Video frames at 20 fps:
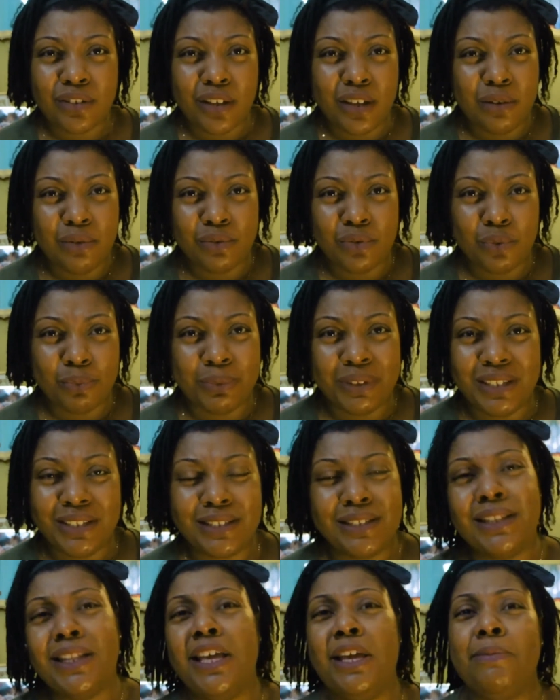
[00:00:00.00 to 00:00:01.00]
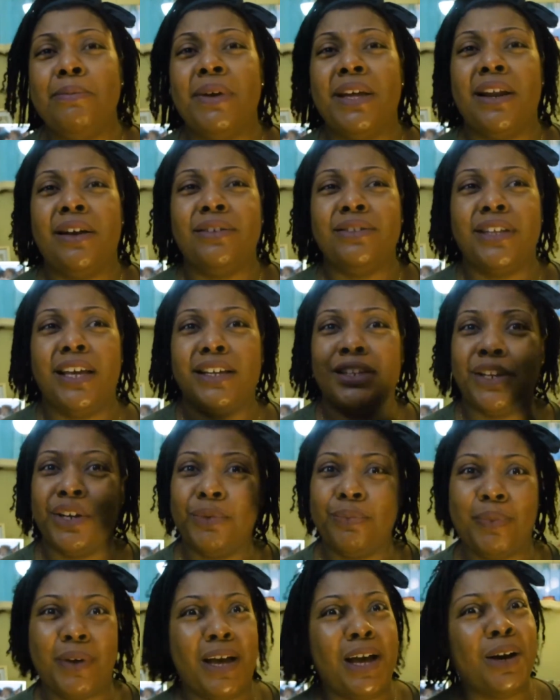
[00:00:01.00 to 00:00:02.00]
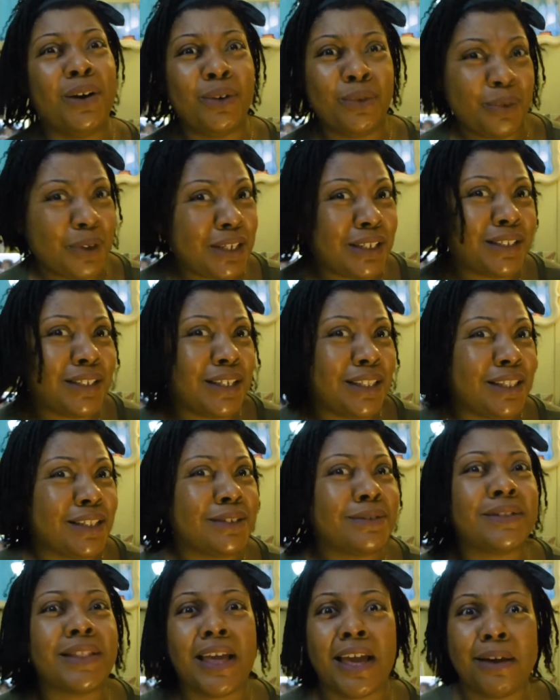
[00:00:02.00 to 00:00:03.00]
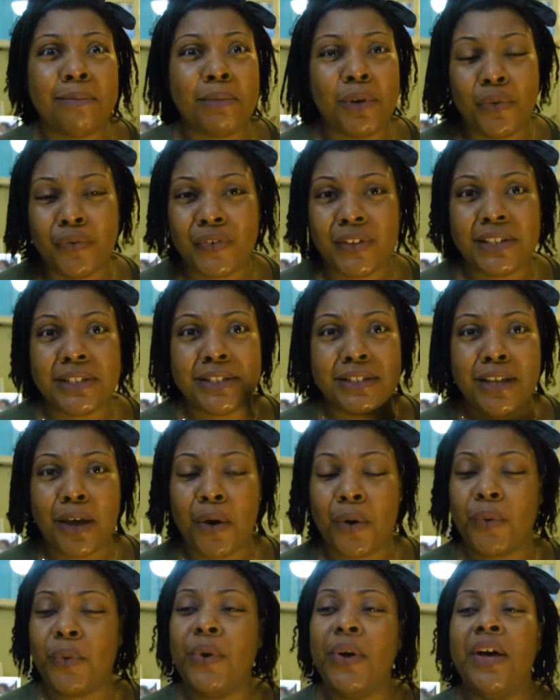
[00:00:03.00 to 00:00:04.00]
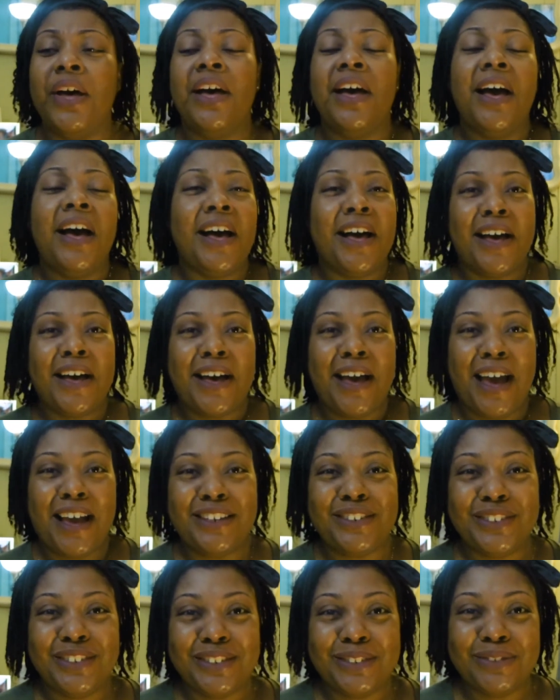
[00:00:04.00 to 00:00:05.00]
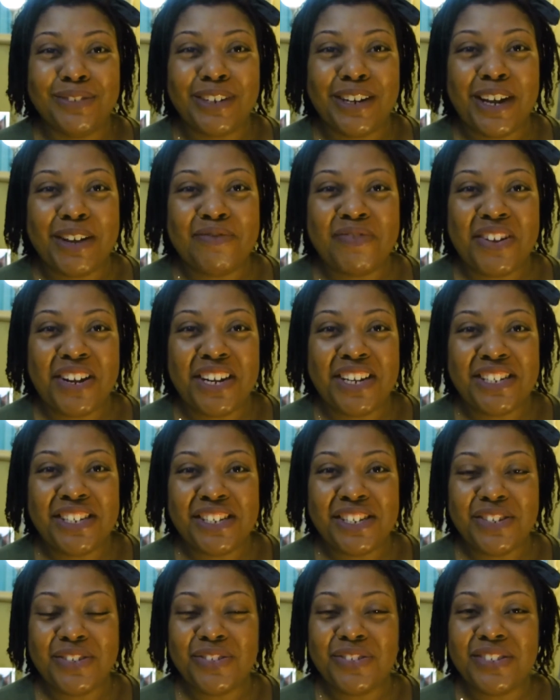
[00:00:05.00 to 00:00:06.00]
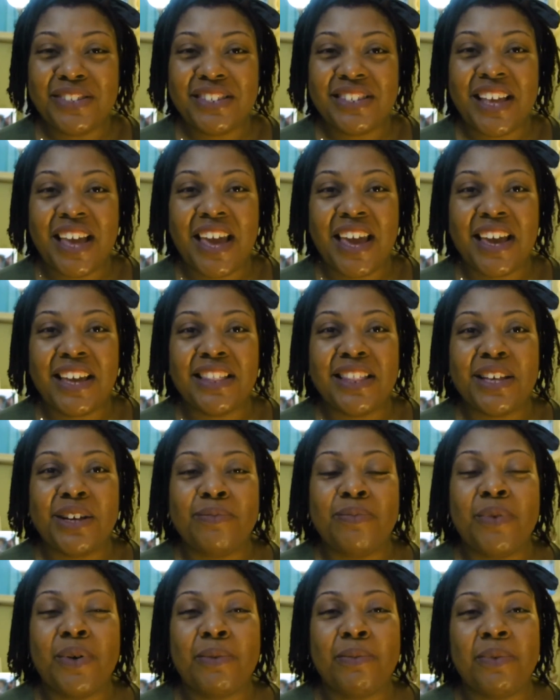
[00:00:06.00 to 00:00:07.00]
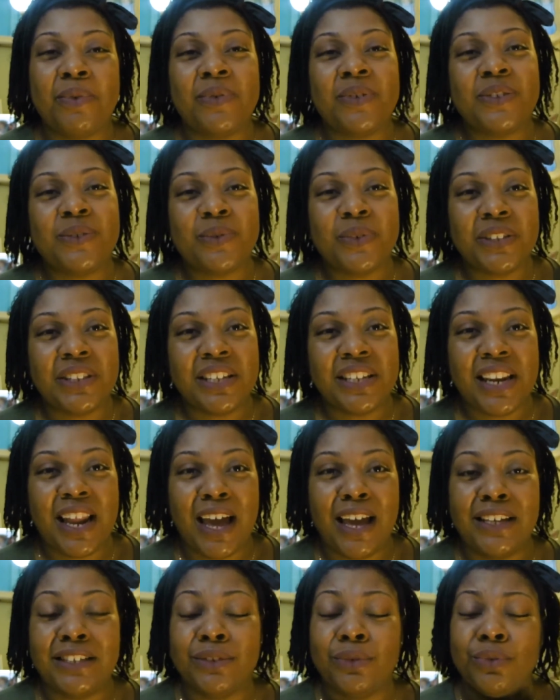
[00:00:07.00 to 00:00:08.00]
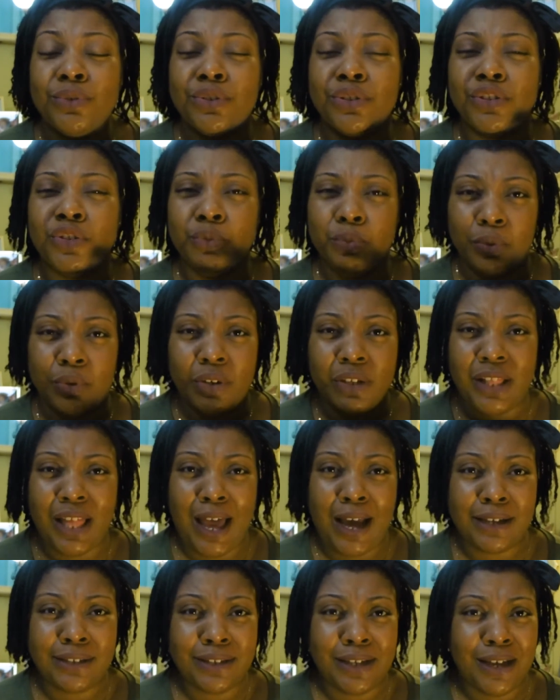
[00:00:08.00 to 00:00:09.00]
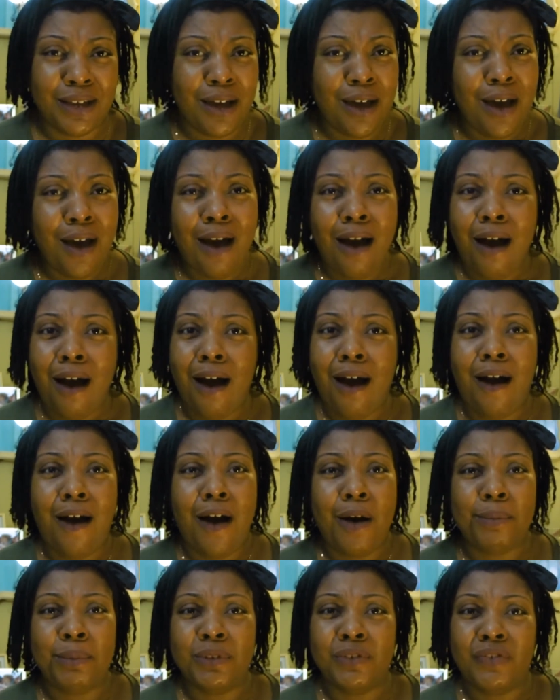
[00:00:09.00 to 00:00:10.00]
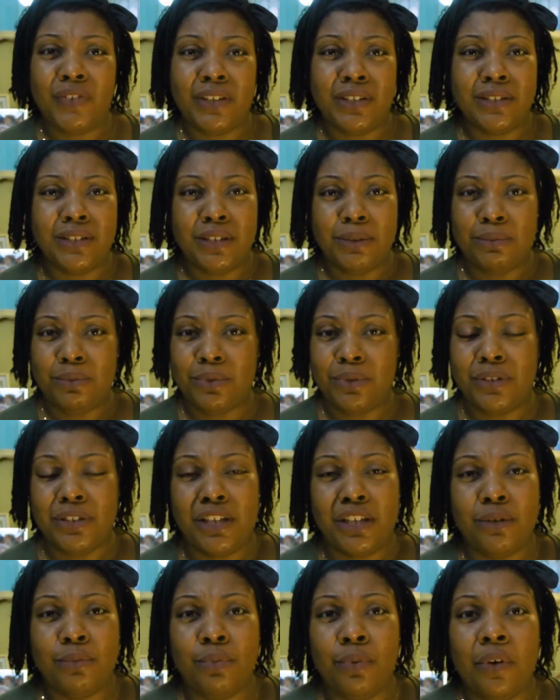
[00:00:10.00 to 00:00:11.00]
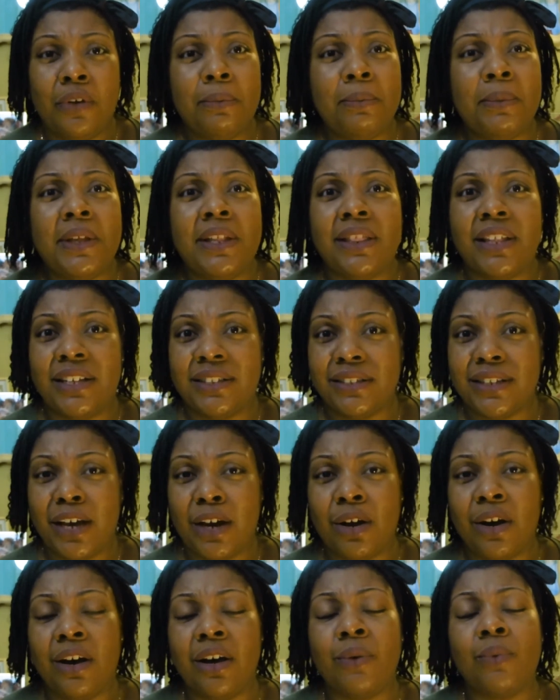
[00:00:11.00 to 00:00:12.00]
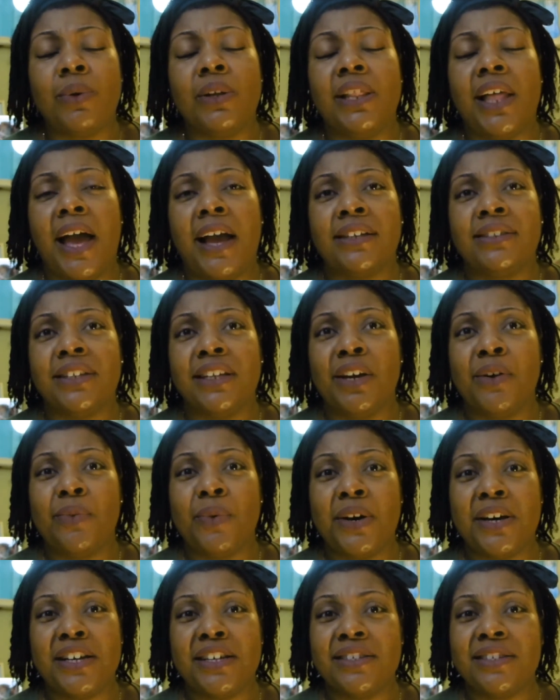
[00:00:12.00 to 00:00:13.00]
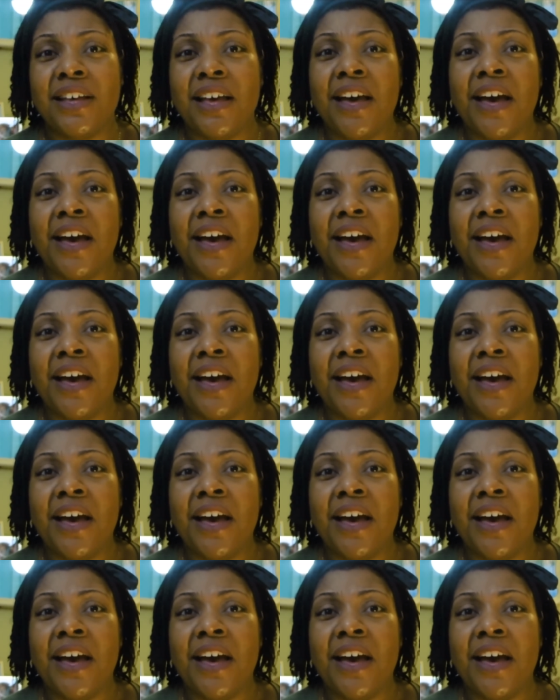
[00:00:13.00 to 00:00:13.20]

so he was normally asleep. And I was like, nope, I don't want to see this thing moving. So uh, I drank some cranberry juice and the appointment was really nice. It was super relaxing. I almost fell asleep during the appointment. That's how uh, relaxing it was.